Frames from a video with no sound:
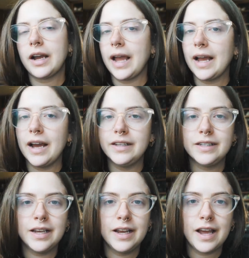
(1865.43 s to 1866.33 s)
Okay
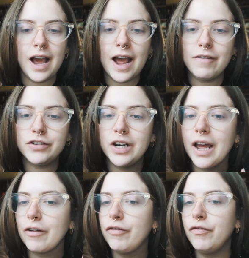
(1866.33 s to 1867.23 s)
guys, I have to
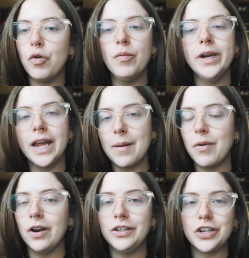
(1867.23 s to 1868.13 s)
like formally
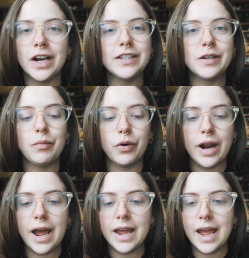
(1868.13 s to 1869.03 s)
apologise to
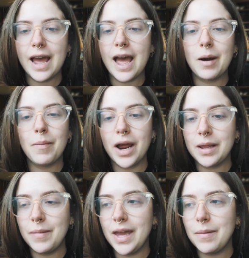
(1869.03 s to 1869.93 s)
Priya here and
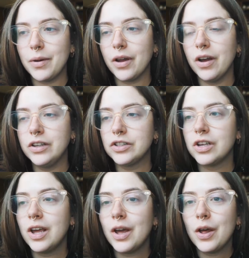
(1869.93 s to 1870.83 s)
ManiMe because
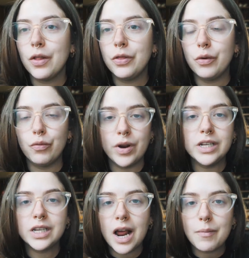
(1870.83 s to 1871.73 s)
the
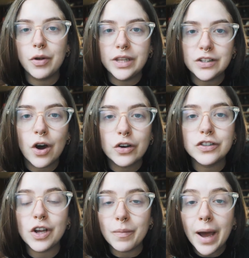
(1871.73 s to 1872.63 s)
reason I put these on
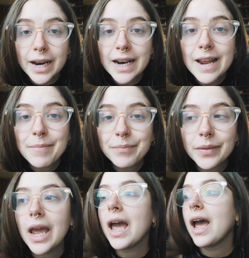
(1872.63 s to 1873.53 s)
so badly,
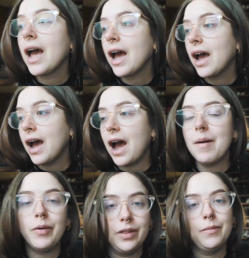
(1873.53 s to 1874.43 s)
I
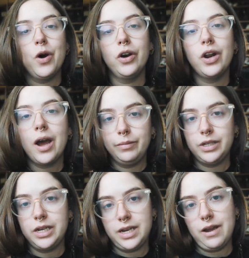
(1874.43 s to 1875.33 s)
put them on
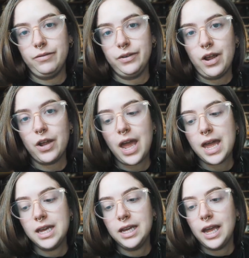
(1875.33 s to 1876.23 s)
upside down, okay?